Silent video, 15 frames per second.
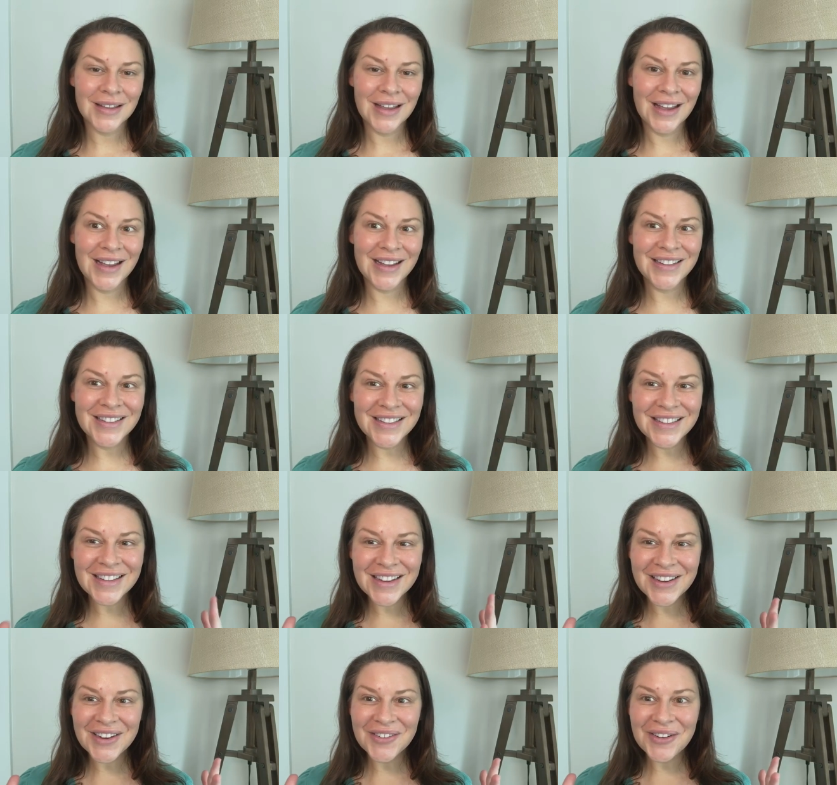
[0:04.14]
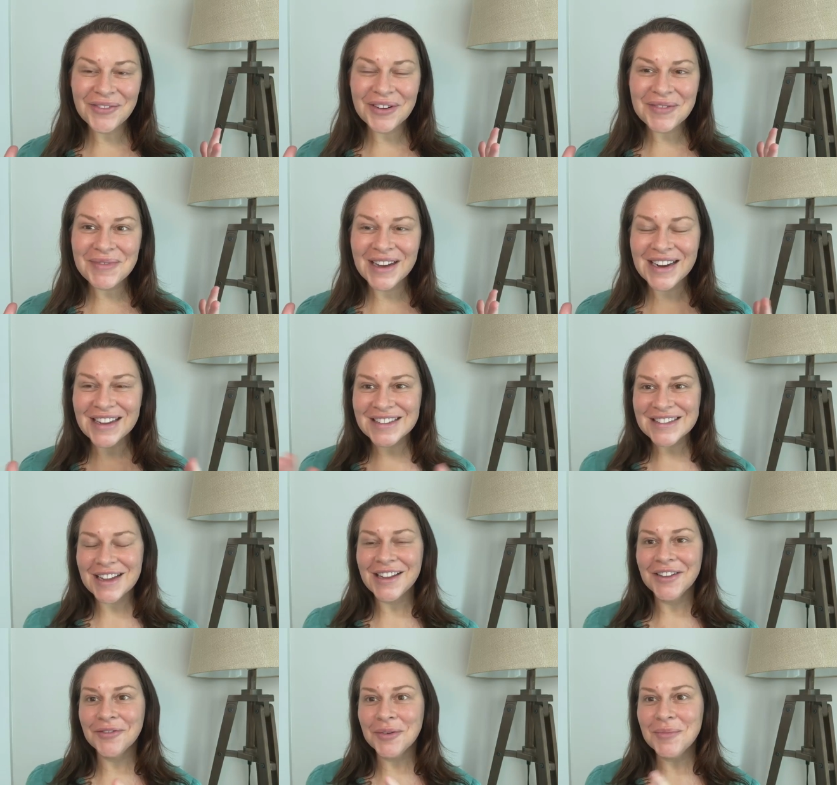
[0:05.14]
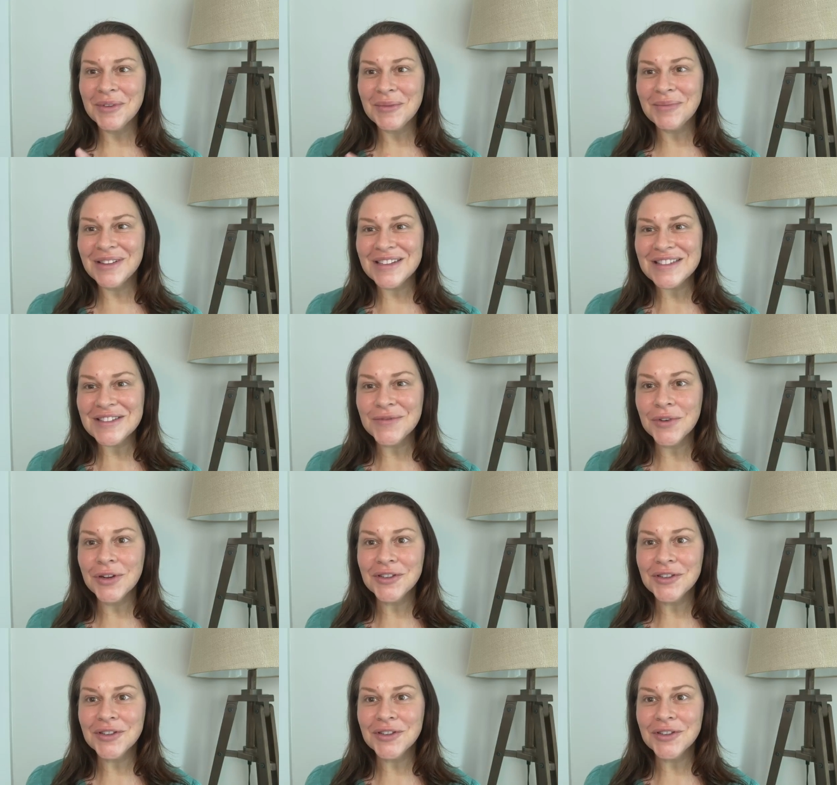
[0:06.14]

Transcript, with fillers: Hello everybody, it's Ali from Be Blissful.